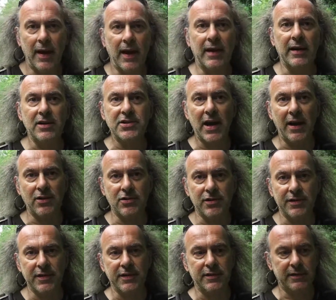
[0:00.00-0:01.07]
English
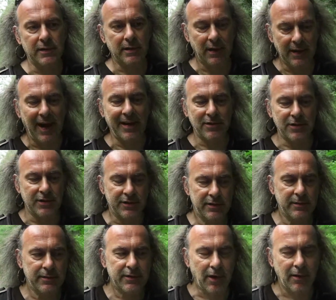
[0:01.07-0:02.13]
actresses and
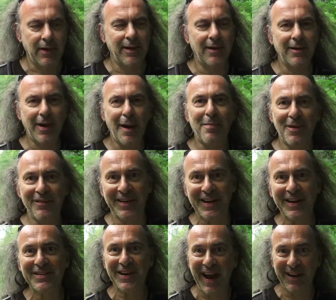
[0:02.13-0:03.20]
actors. Sorry, they're a couple of
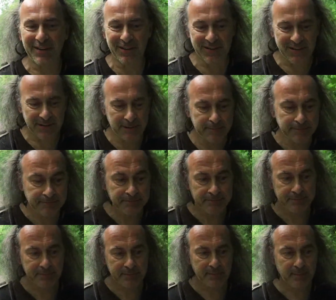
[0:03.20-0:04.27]
English actors.
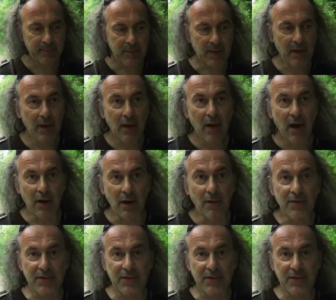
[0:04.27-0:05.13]
And